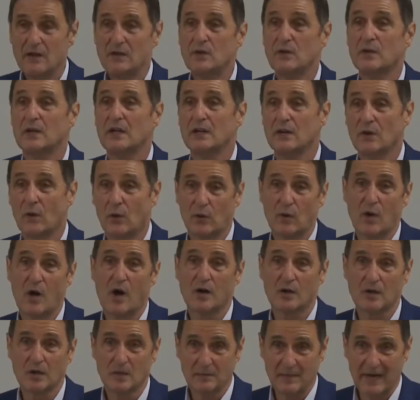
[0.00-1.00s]
you can no
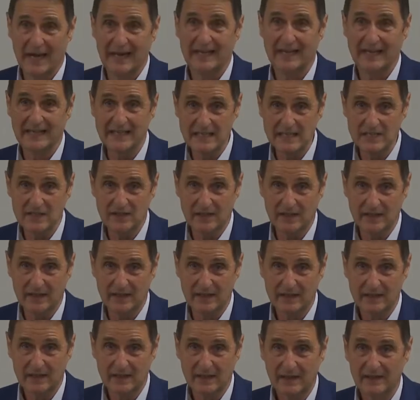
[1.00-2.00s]
longer make insulin.
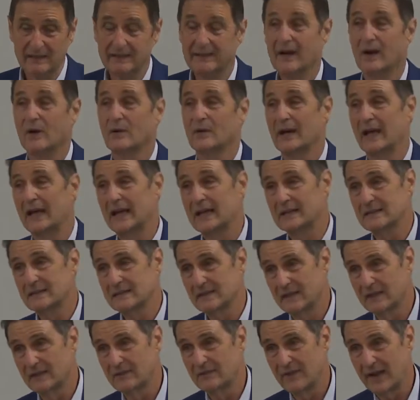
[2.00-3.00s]
You know,
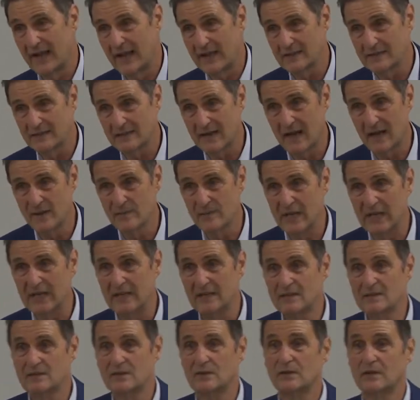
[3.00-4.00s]
hence in advanced
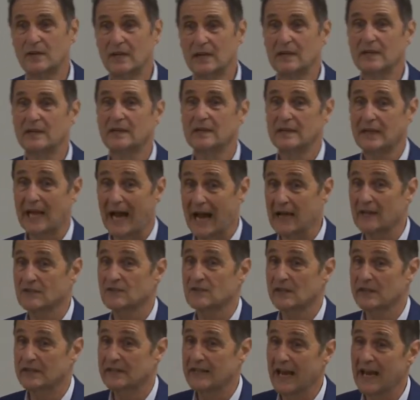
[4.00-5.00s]
diabetes, you need to
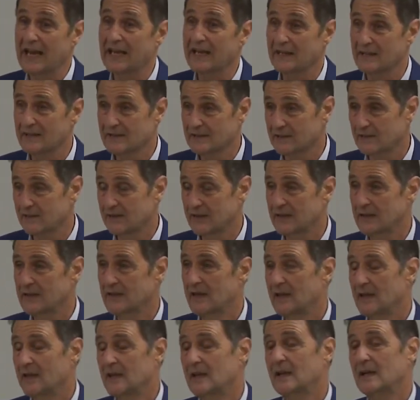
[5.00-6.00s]
actually take insulin.
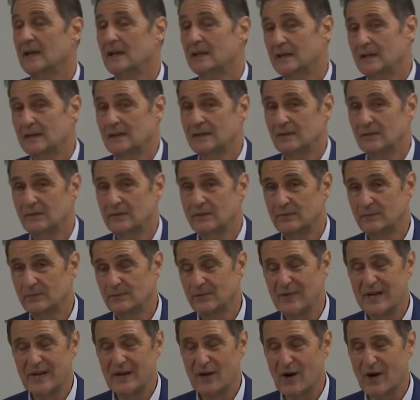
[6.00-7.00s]

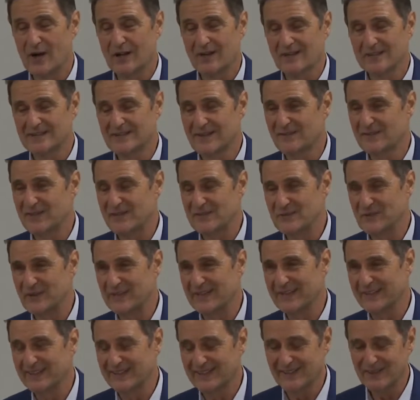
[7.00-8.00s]
regardless of its
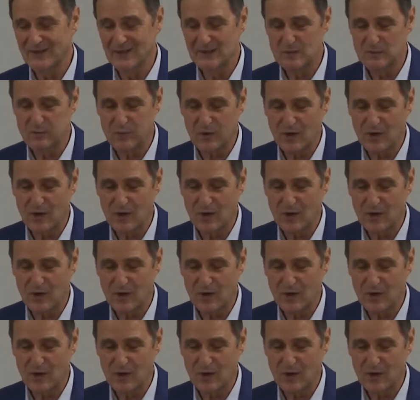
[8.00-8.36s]
ridiculous